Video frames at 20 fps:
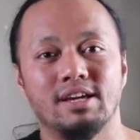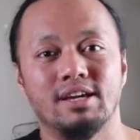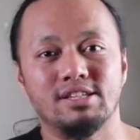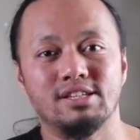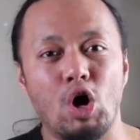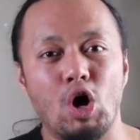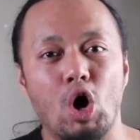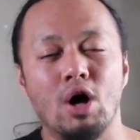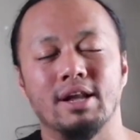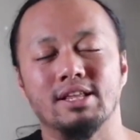it's
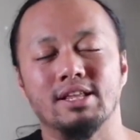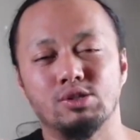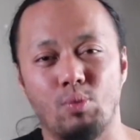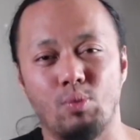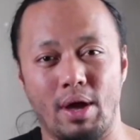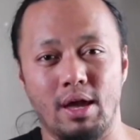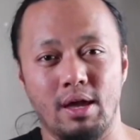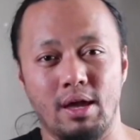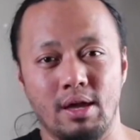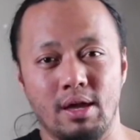on its
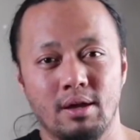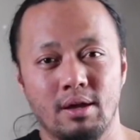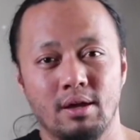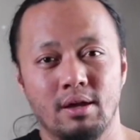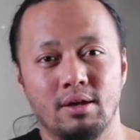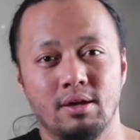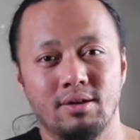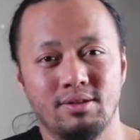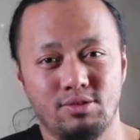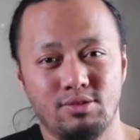way
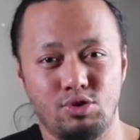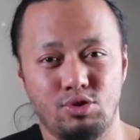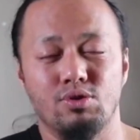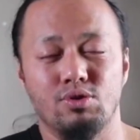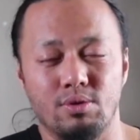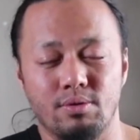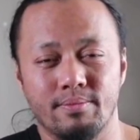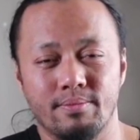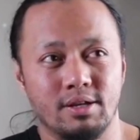to you.